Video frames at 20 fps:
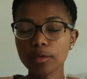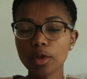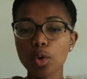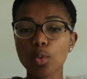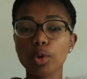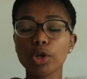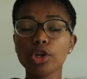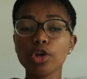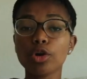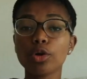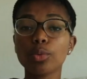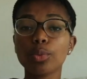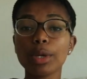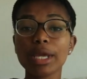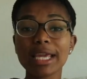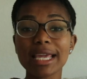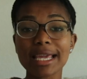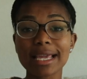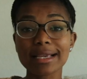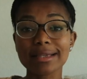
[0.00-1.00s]
When you are
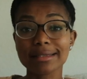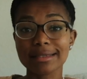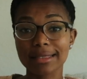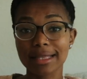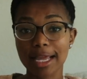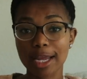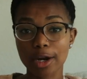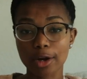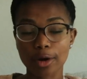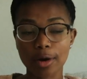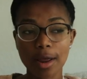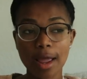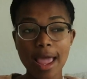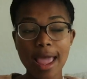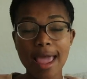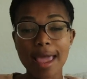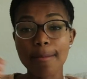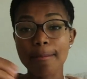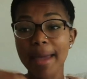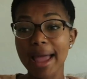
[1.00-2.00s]
weak, He is there.
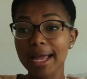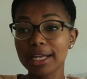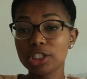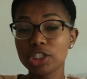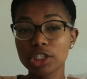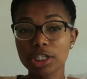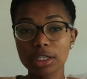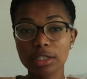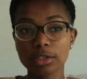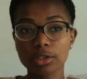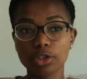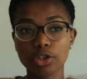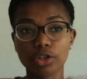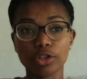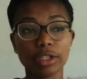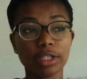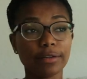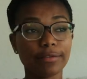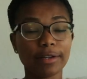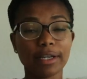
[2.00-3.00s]
Imagine you're
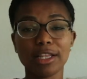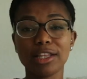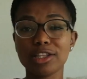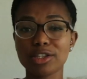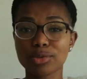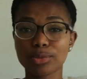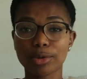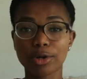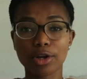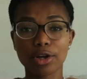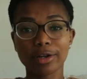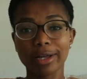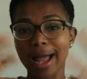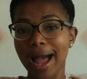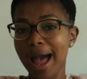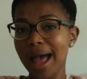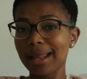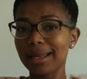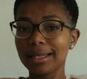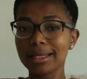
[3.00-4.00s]
living in this world,
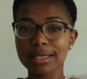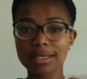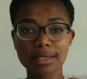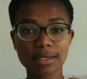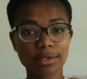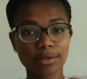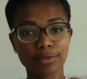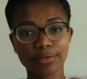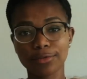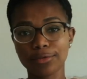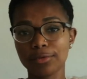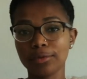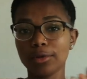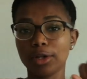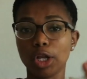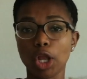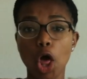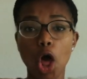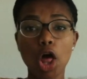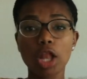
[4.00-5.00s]
godless,
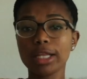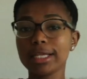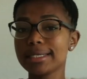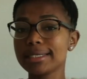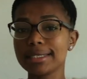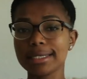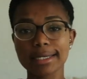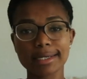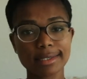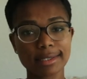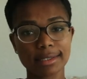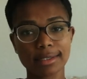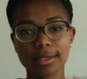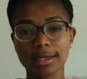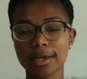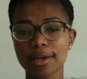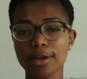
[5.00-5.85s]
lawlessness,